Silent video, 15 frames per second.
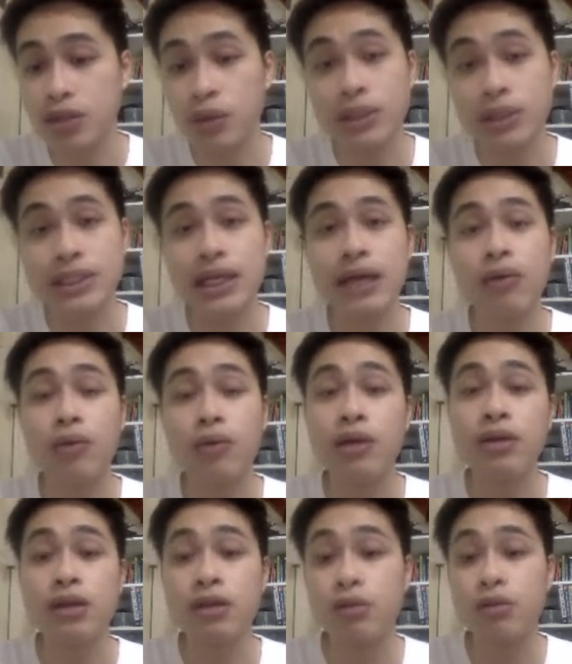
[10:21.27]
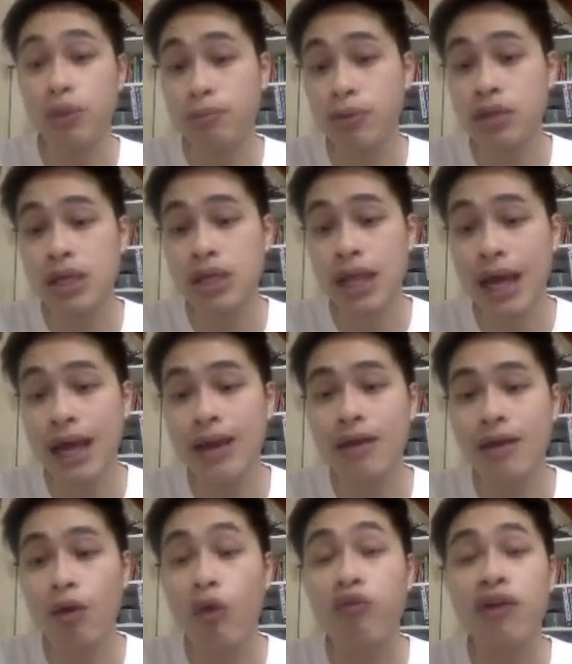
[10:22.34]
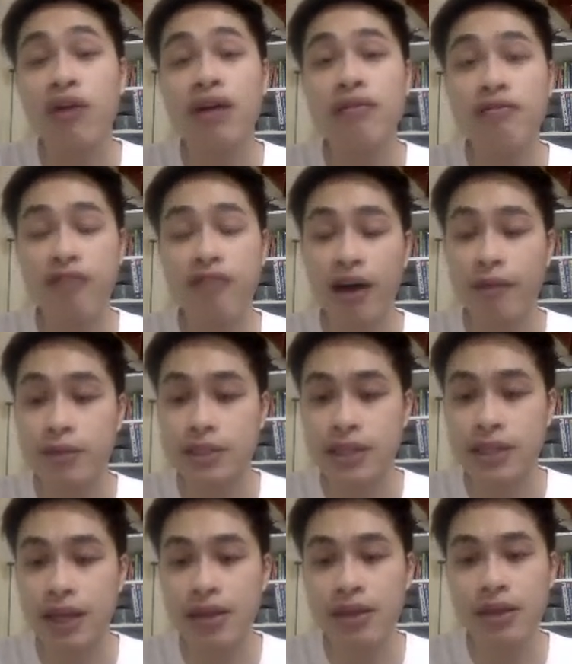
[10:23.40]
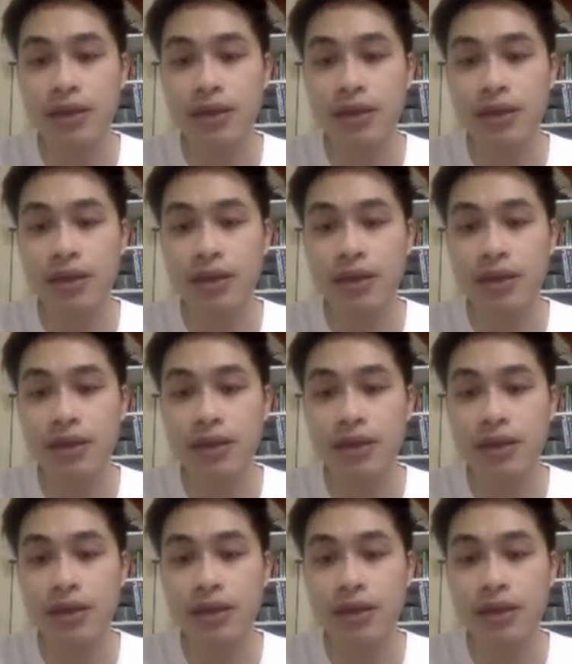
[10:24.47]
So we say we put it at over 5%.